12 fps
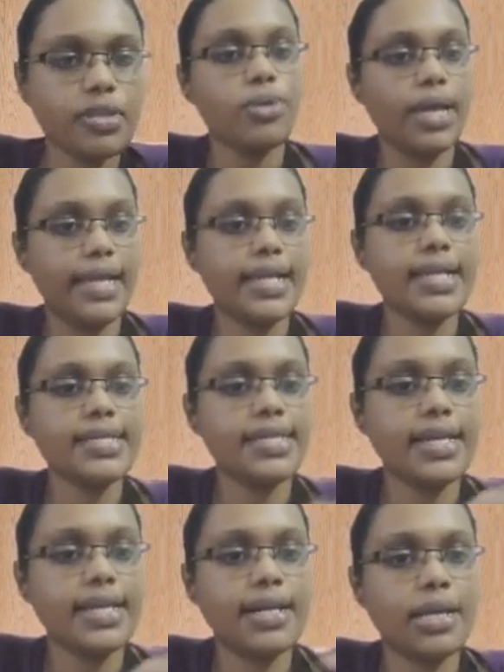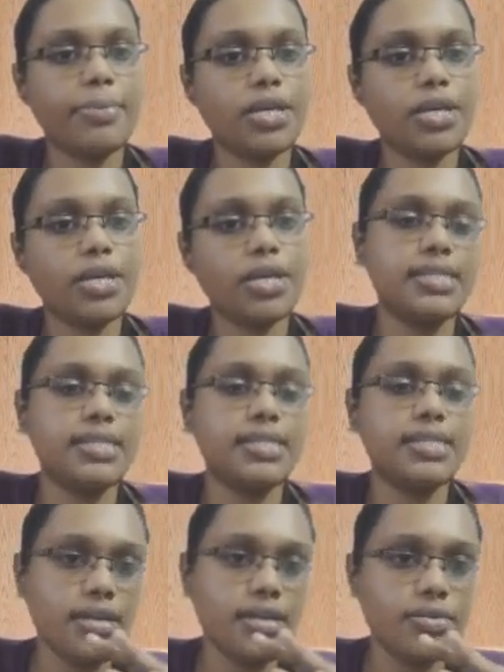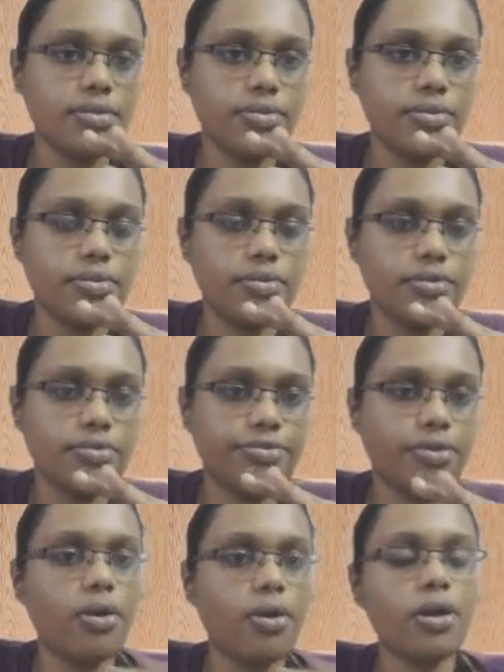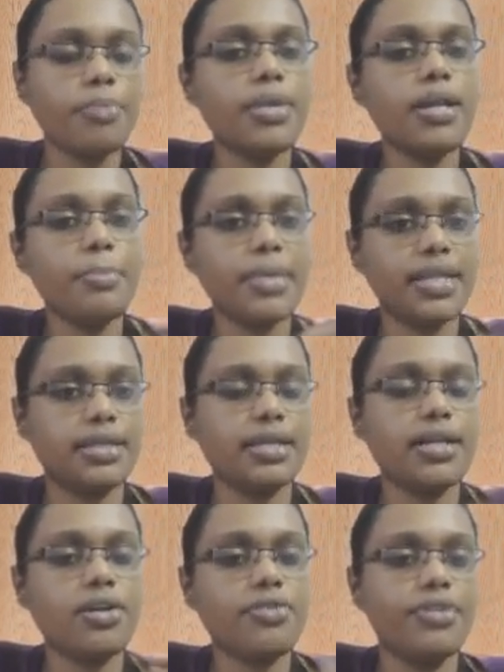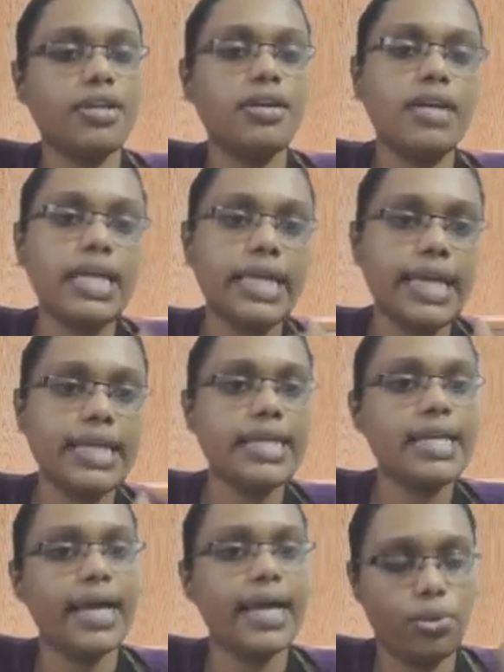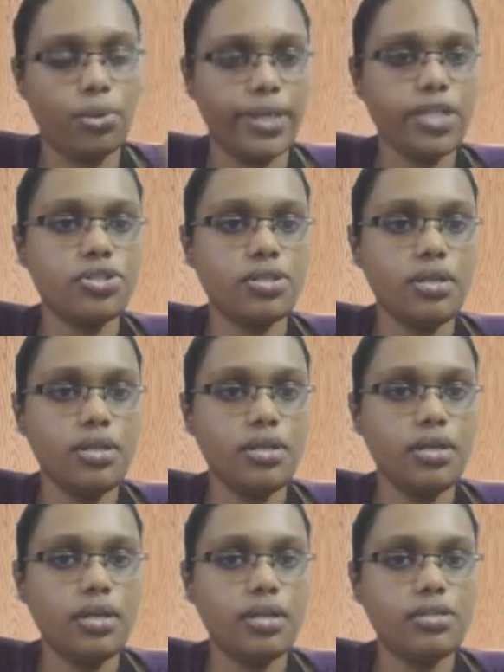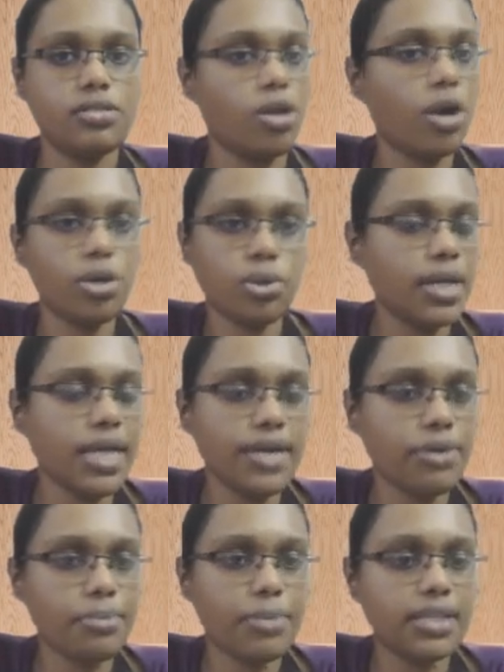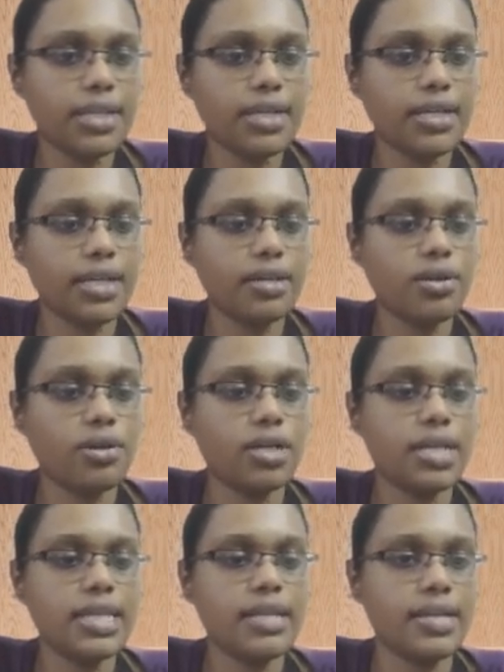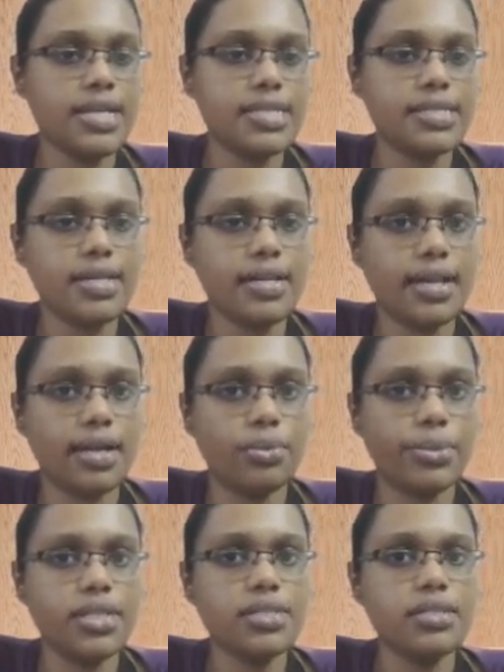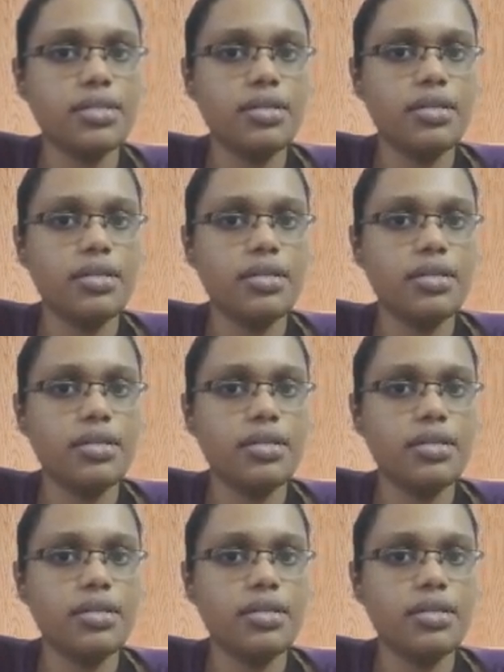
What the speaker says: So LSRW is the formal method of learning any language, not only our mother tongue or any regional language.